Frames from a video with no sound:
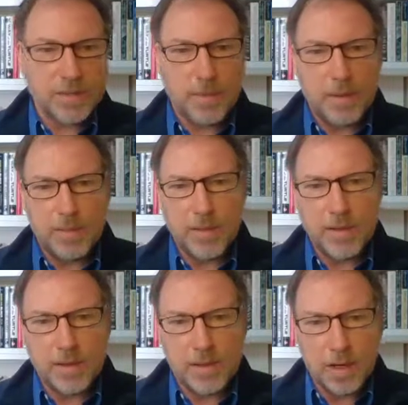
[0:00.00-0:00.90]
we're up
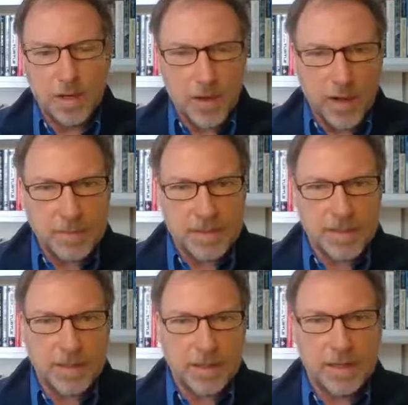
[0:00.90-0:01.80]

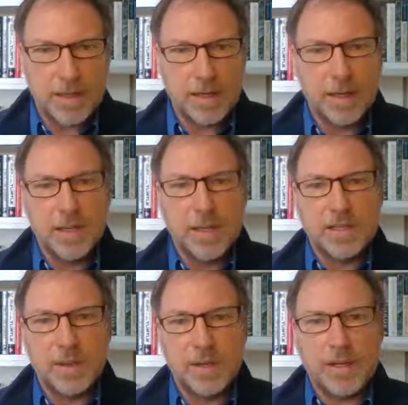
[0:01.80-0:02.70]
0.9% here,
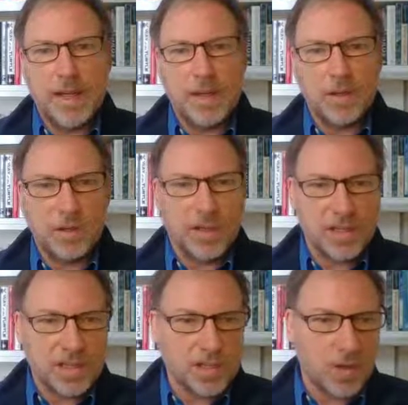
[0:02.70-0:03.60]
so again looking
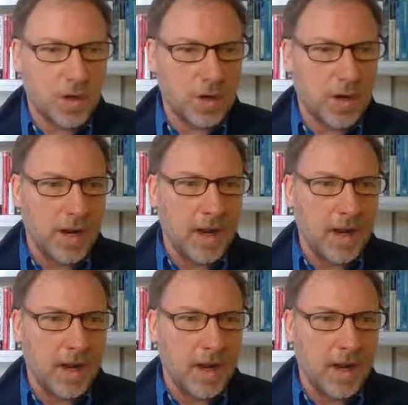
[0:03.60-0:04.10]
strong,